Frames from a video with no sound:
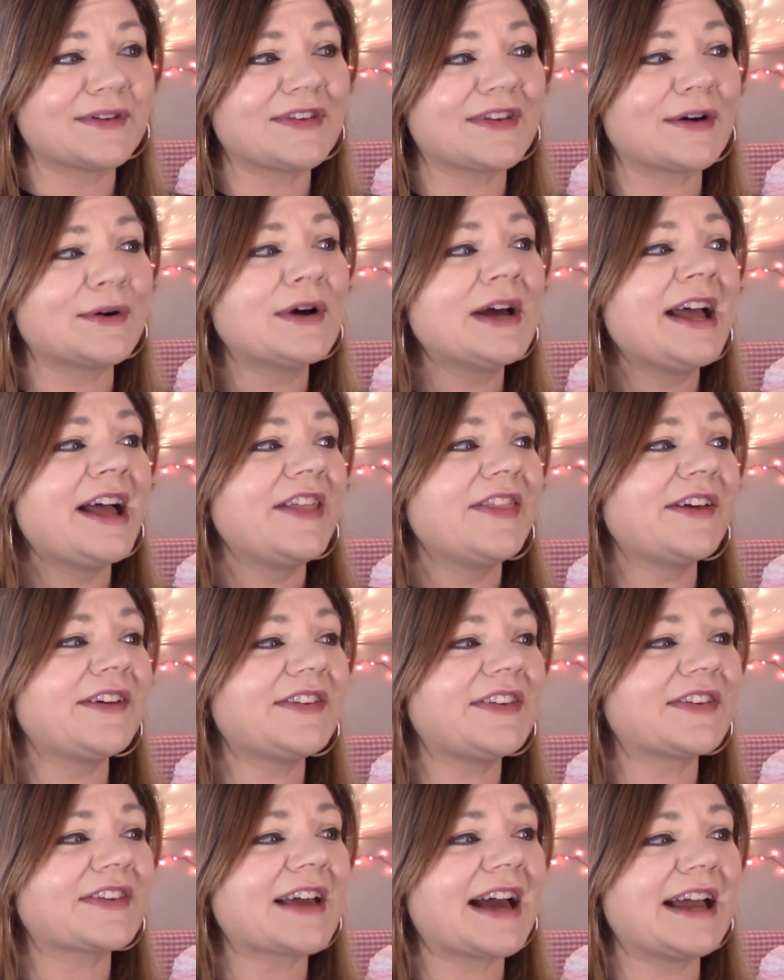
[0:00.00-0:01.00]
So
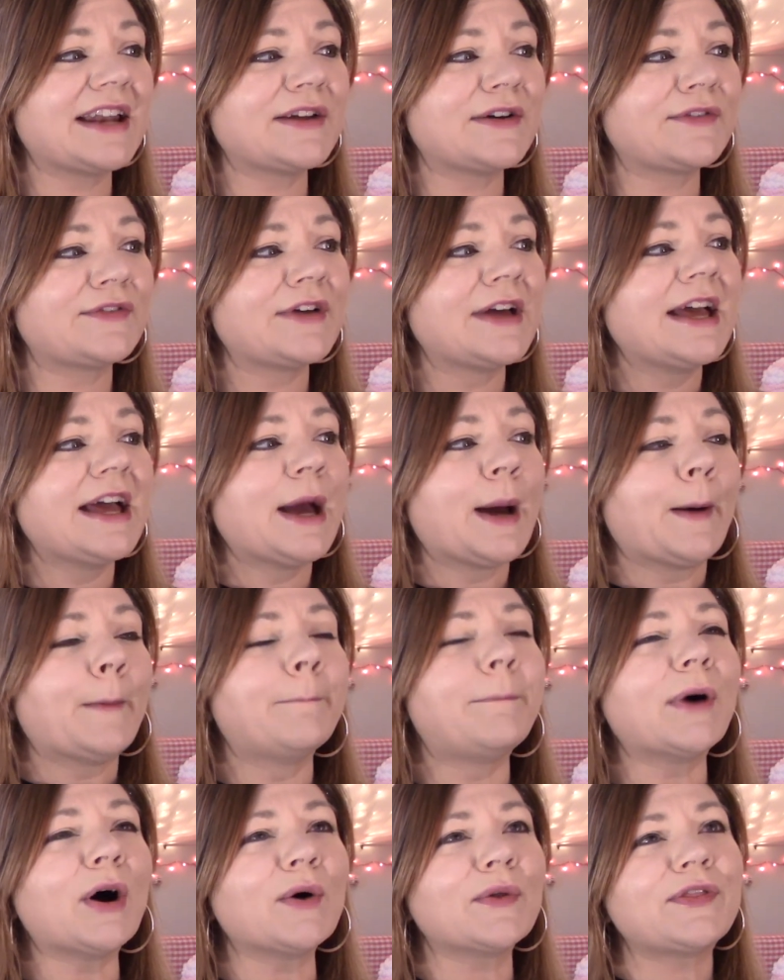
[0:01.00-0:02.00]
this is kind of
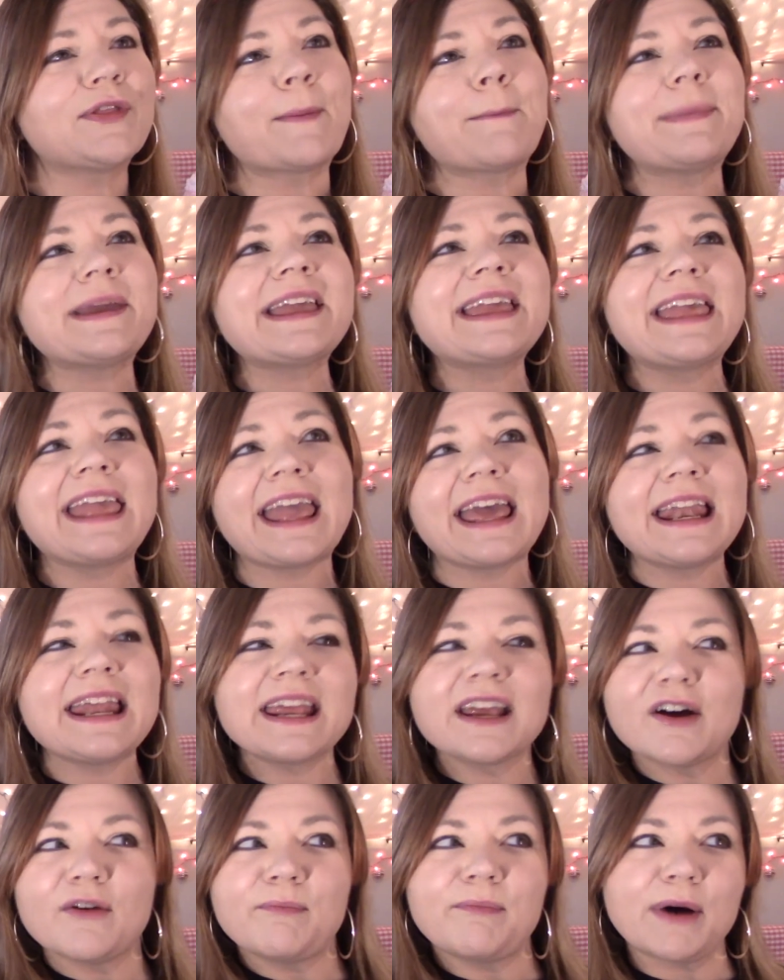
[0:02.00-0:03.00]
both the
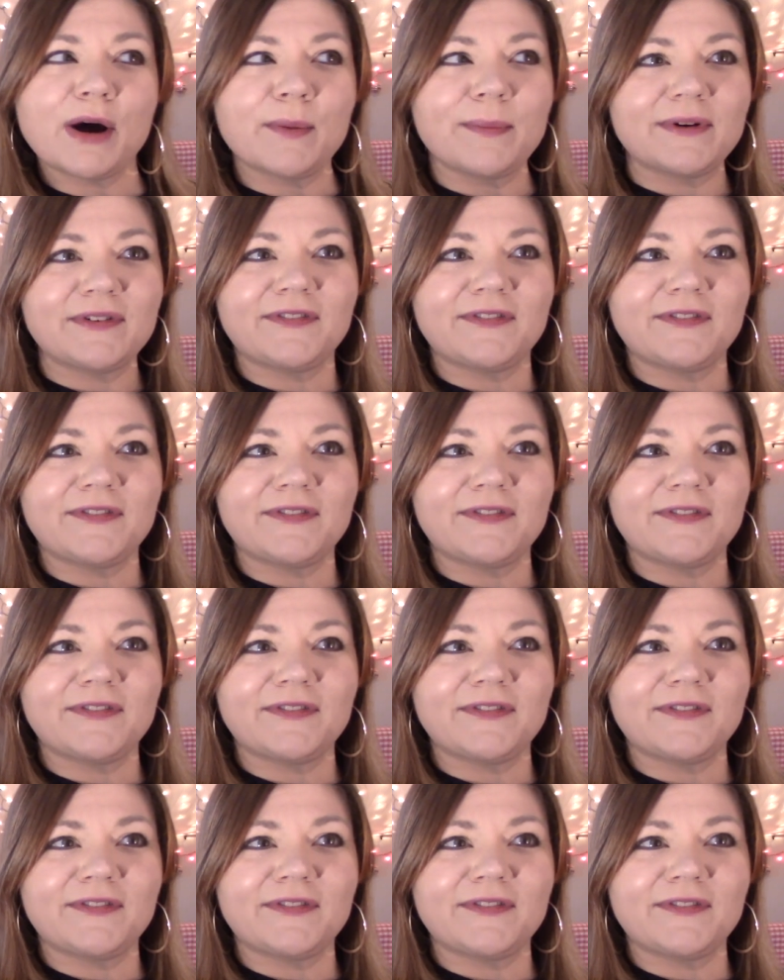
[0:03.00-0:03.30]
beginning of Boba